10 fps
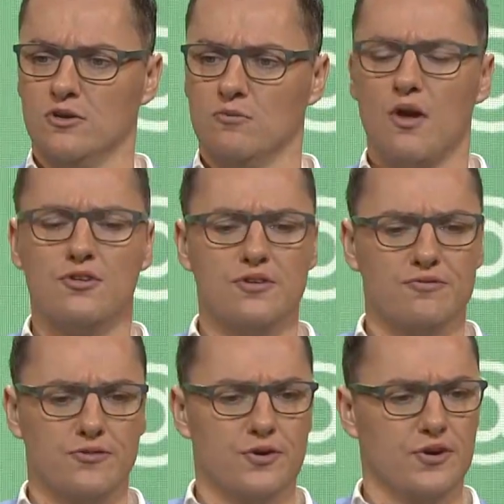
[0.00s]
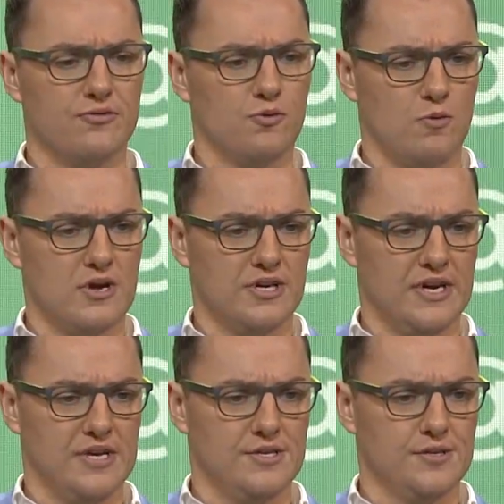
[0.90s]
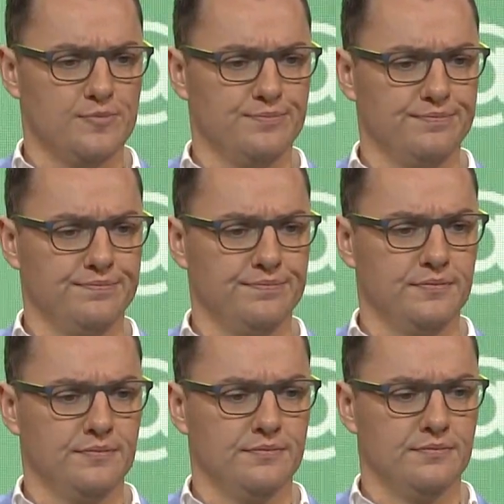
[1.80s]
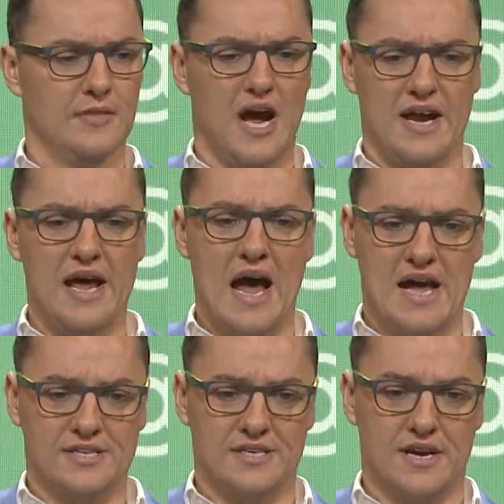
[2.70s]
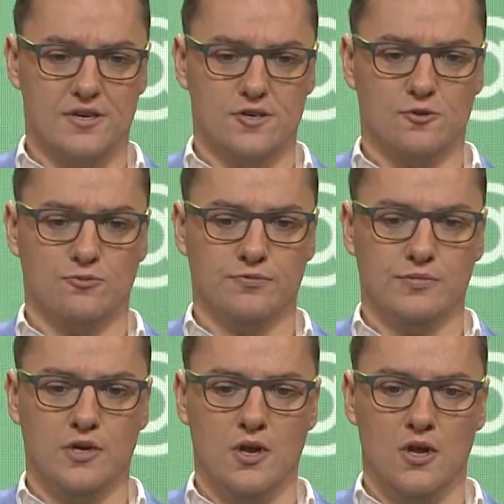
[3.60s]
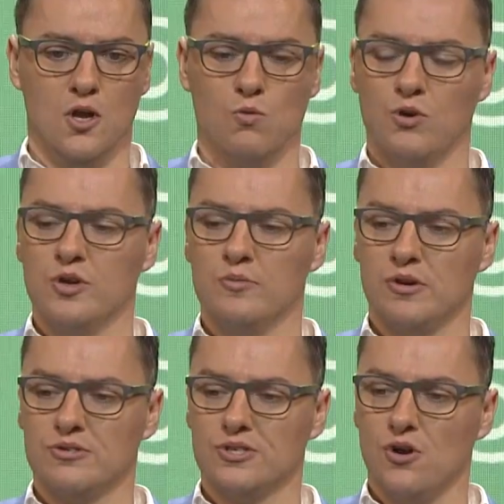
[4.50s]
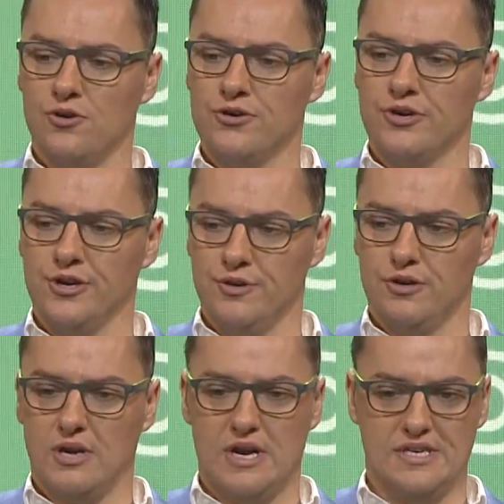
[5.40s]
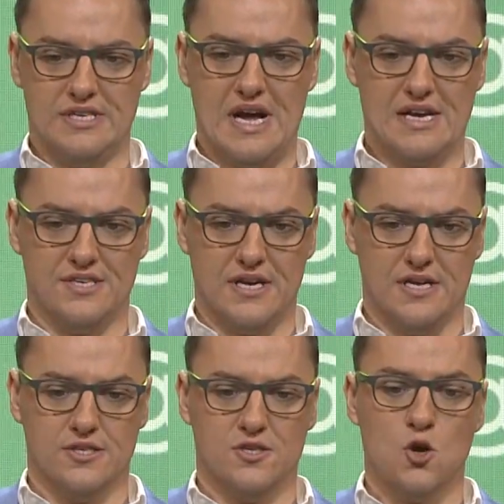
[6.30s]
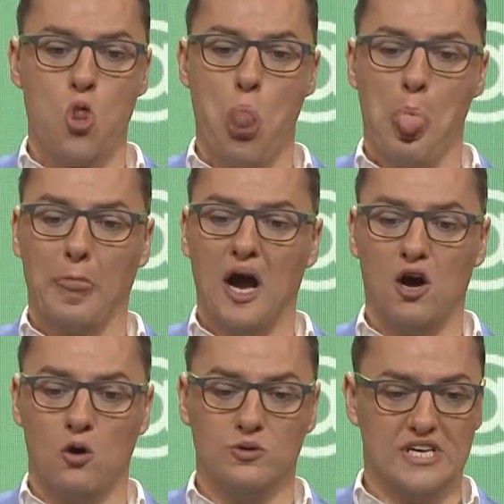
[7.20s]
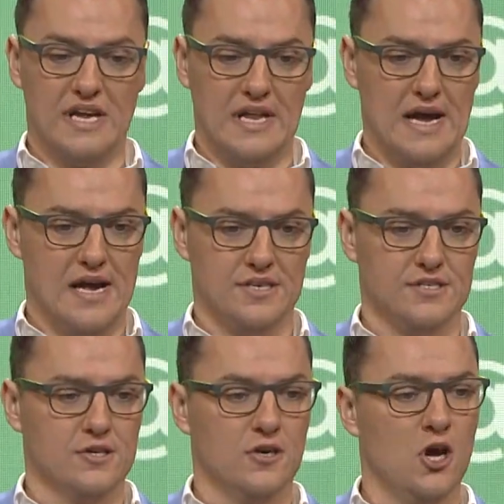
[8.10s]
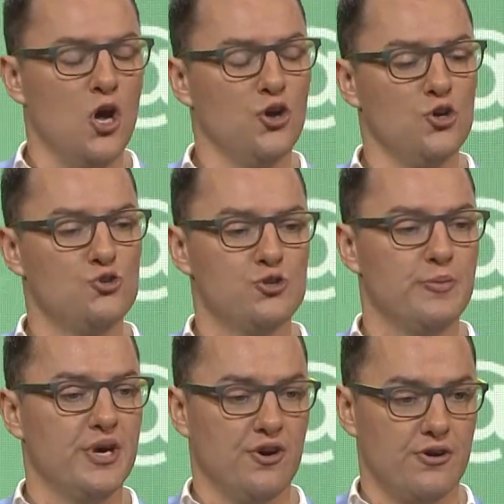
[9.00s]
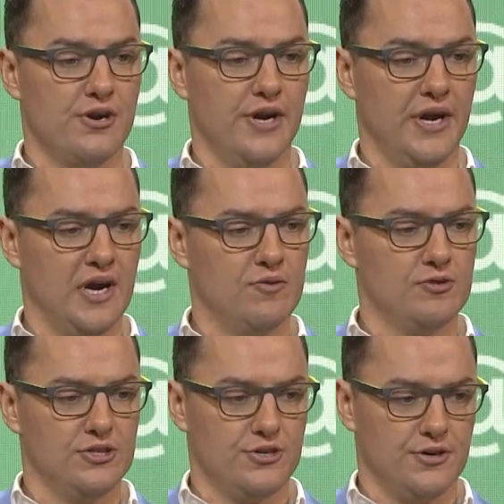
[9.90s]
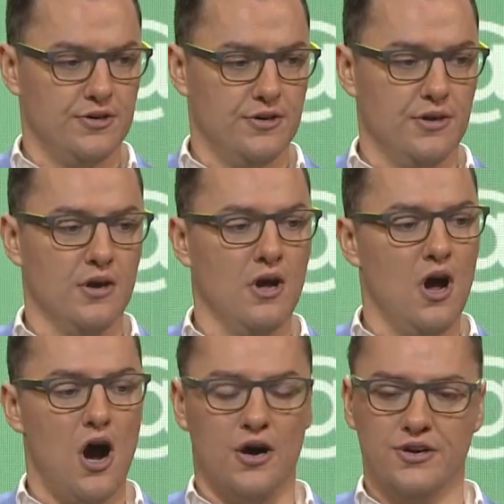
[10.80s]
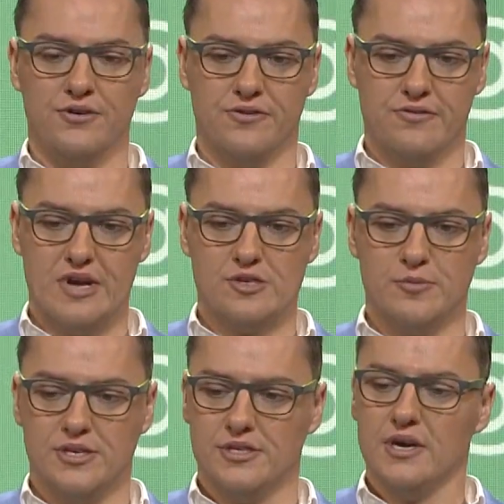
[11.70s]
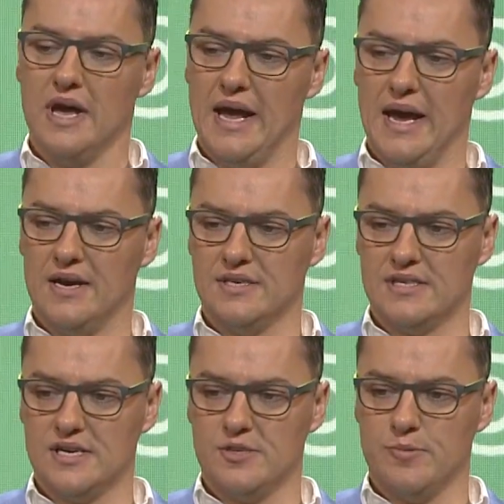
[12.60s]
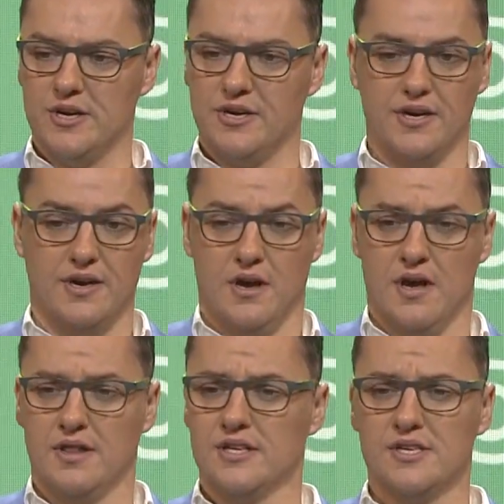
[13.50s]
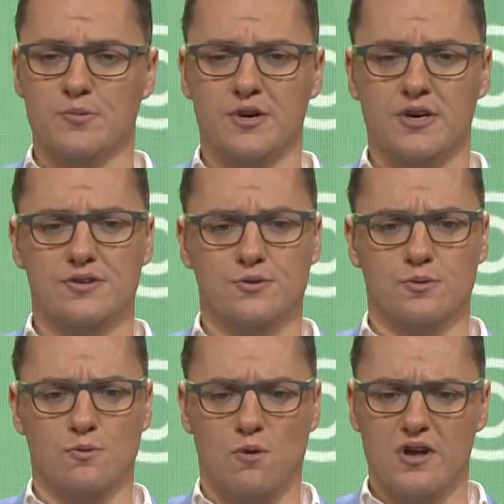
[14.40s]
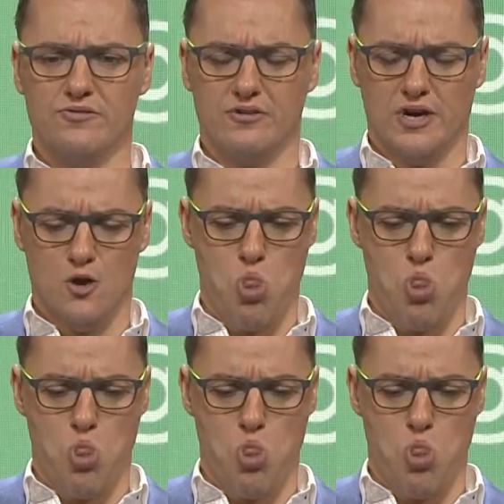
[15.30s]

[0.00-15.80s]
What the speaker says: rather than viewing it for what it is, an asset, one of the most underutilized assets a hotel has. You should be earning a return on your investment in accessibility, the same way you do with Wi-Fi